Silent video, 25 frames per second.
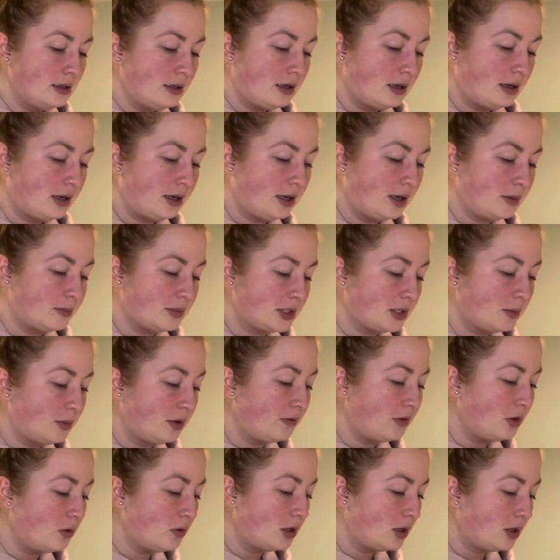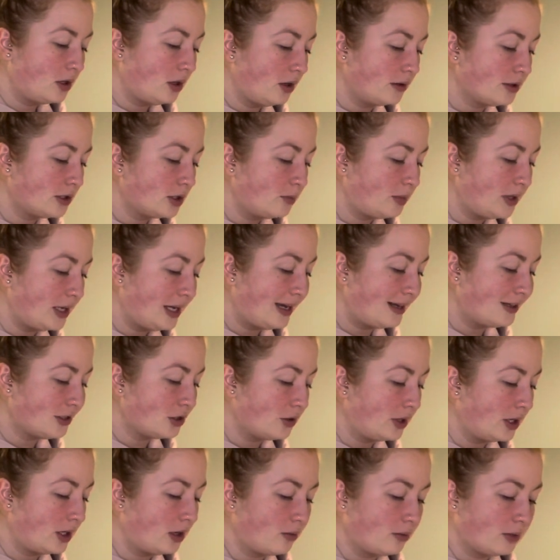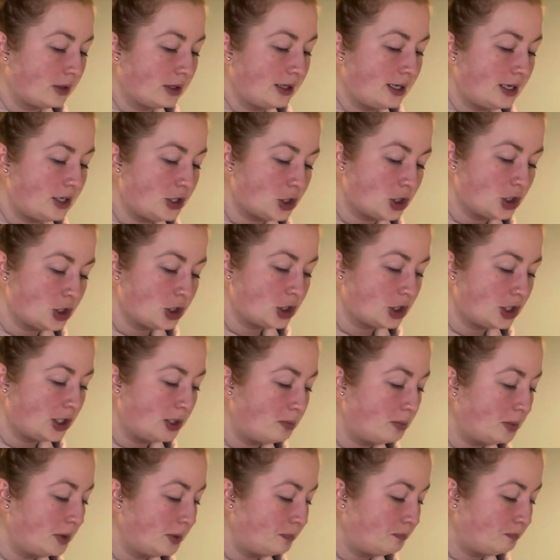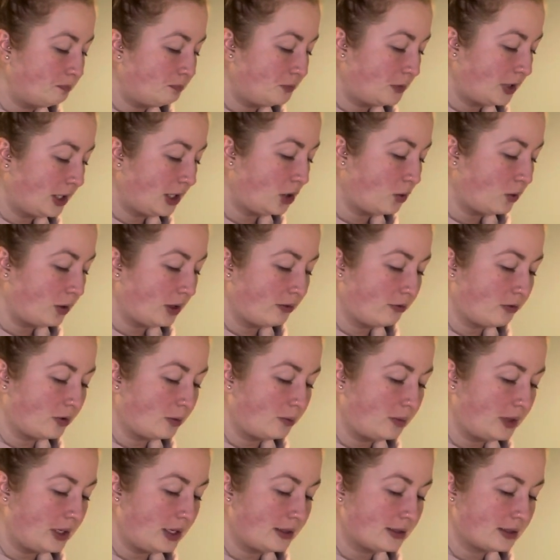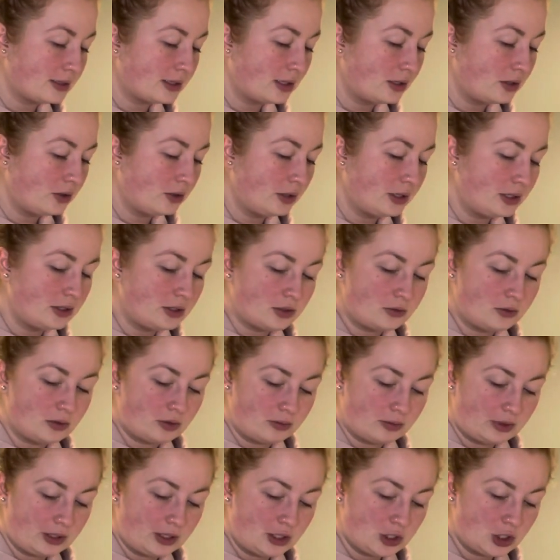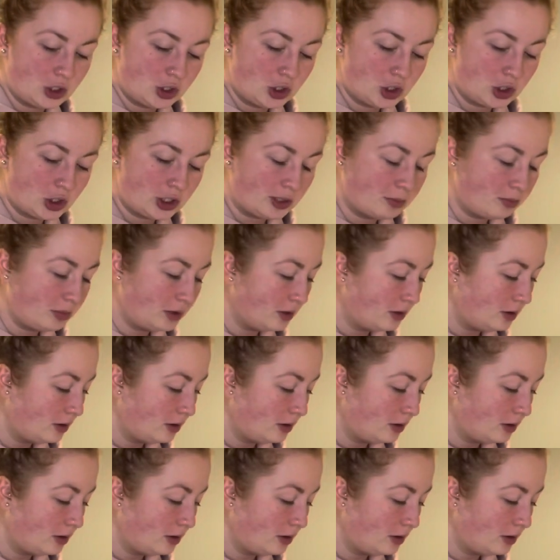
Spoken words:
Some of you could also be entering a relationship, like going from being single into a relationship.